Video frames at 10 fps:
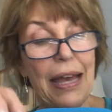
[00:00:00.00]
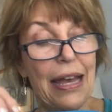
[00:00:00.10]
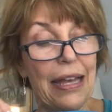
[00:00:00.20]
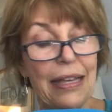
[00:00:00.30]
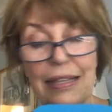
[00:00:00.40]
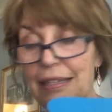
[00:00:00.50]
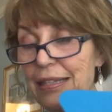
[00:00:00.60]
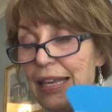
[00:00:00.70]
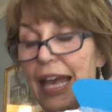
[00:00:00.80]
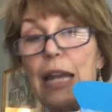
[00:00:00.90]

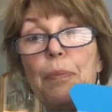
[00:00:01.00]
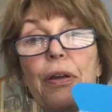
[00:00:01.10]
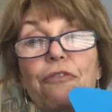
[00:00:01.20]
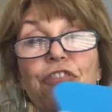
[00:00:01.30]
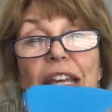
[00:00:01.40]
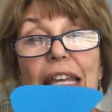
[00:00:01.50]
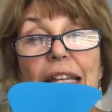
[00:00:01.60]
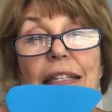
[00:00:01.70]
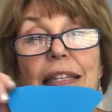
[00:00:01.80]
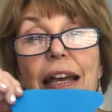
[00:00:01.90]
eyes, and I put
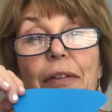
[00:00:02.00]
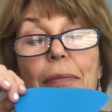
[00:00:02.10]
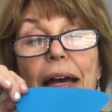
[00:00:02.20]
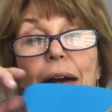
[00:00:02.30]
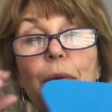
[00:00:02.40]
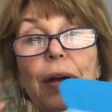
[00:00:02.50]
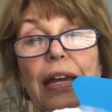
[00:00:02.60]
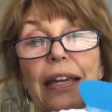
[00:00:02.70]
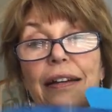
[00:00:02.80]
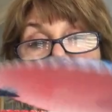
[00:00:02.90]
fins on my
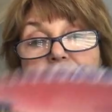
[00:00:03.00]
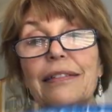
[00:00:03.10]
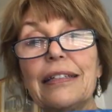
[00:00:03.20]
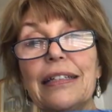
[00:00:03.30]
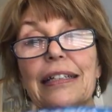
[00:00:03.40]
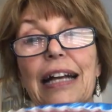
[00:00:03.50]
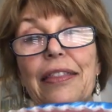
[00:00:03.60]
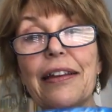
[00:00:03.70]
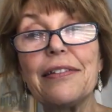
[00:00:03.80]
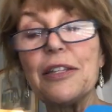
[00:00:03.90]
whale,
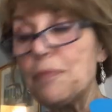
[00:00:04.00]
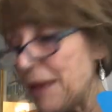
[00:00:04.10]
and there's his